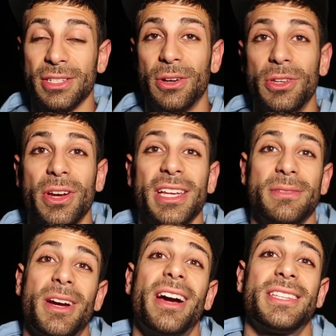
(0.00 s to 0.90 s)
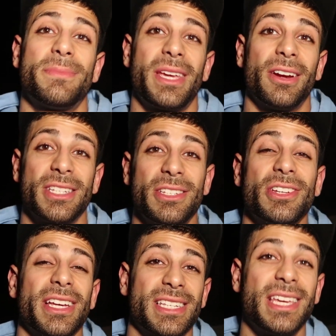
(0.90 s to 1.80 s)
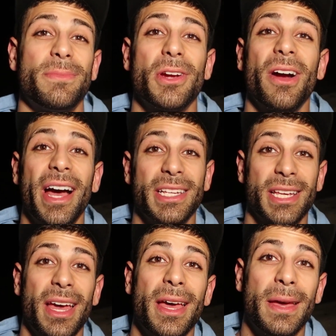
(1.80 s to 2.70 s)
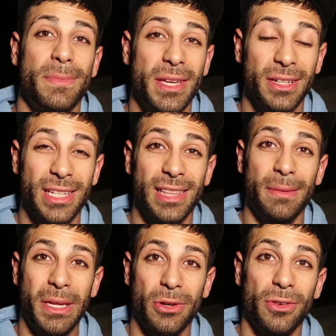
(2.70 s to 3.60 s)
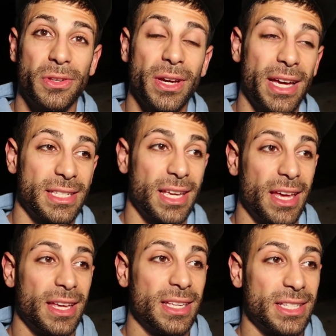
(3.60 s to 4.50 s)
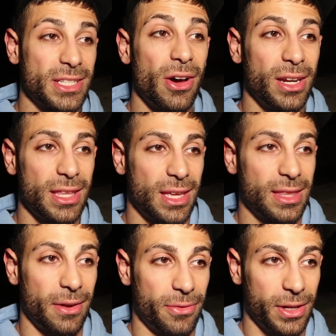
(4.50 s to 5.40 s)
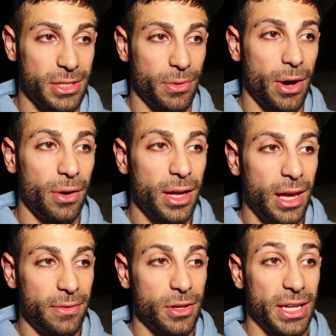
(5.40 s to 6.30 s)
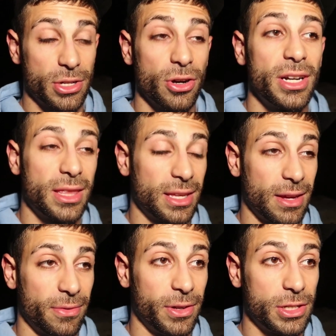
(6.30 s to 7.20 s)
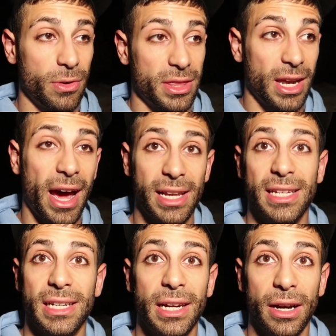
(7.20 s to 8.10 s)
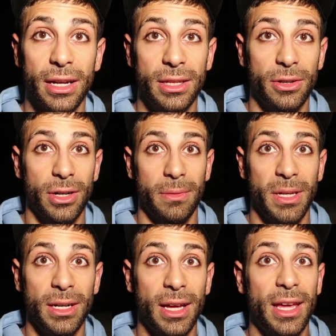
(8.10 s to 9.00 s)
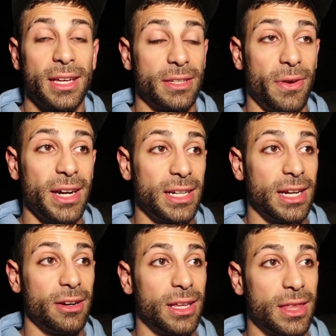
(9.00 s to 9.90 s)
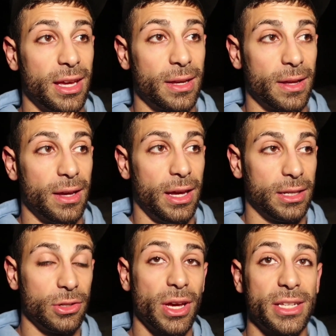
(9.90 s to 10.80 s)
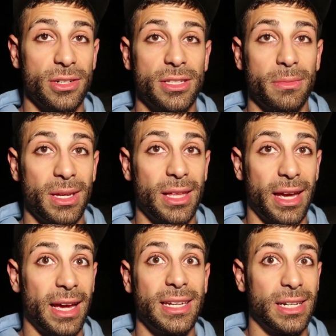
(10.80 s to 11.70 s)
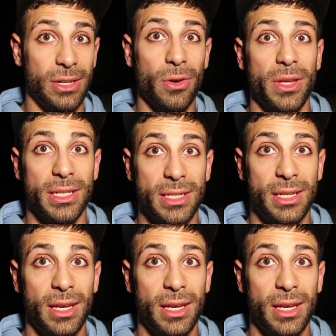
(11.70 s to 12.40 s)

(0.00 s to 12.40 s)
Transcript: So you guys are my eyes and my ears, and you guys keep your eyes peeled and let me know if you guys saw anything that freaked you out, if you guys heard anything that freaked you out that I didn't hear. You know what I mean? Because if I didn't hear anything and you guys heard something, like I need to know this.